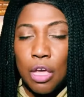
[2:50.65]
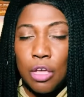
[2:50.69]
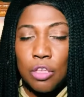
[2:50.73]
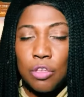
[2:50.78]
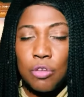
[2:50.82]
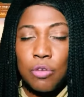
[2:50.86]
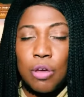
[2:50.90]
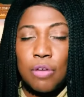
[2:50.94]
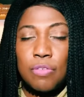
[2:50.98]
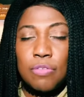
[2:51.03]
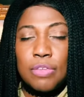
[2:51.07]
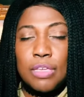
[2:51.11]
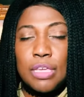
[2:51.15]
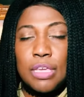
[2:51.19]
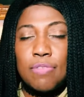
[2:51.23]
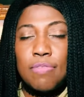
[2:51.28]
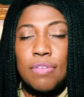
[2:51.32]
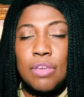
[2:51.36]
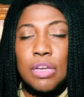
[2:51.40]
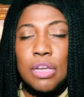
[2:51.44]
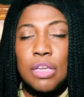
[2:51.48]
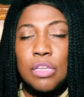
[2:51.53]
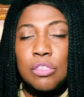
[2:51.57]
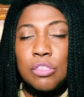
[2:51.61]
You have
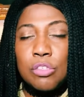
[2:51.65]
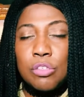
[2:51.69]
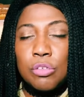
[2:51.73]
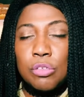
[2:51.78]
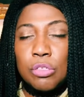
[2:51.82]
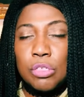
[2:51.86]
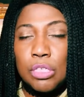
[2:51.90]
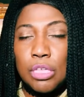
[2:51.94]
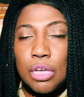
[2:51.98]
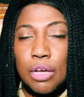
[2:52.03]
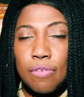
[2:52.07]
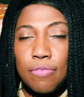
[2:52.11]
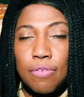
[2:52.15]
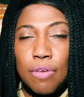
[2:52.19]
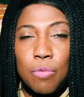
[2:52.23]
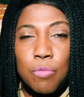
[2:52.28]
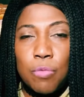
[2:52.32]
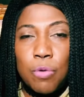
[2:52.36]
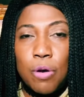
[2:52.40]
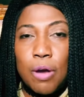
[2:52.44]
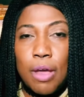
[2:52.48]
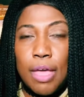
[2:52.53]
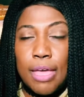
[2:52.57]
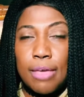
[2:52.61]
given us yourself and we're